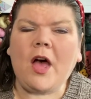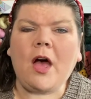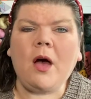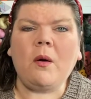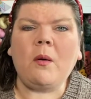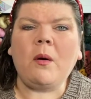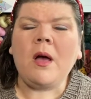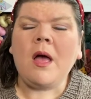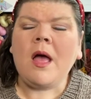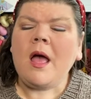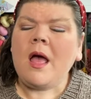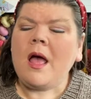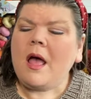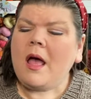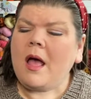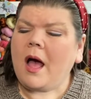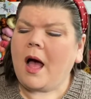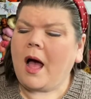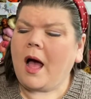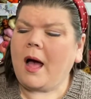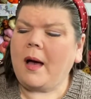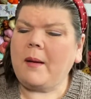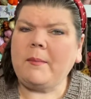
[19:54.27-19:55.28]
Oh,
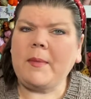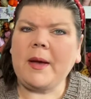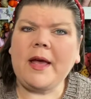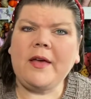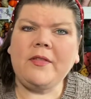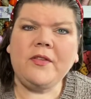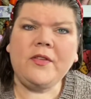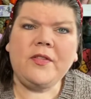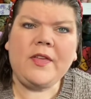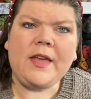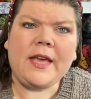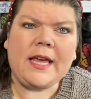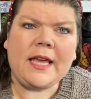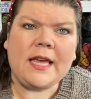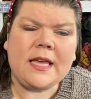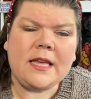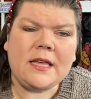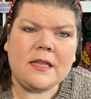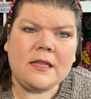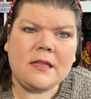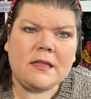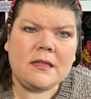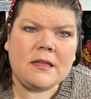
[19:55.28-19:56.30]
my other thing
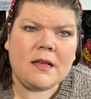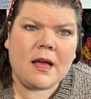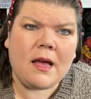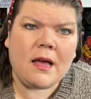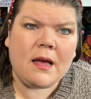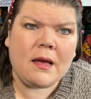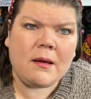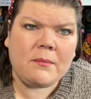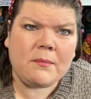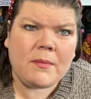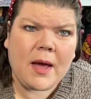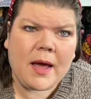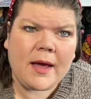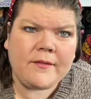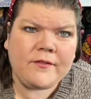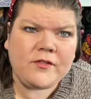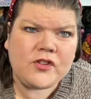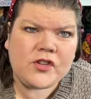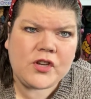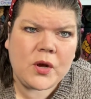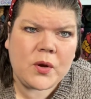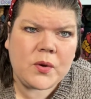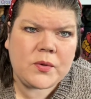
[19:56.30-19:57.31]
is I've
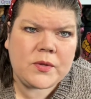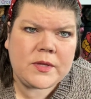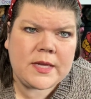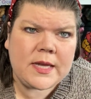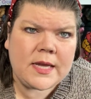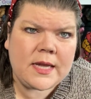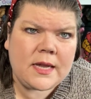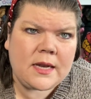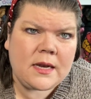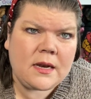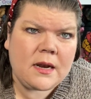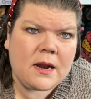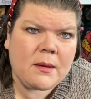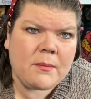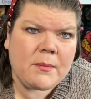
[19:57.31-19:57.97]
chosen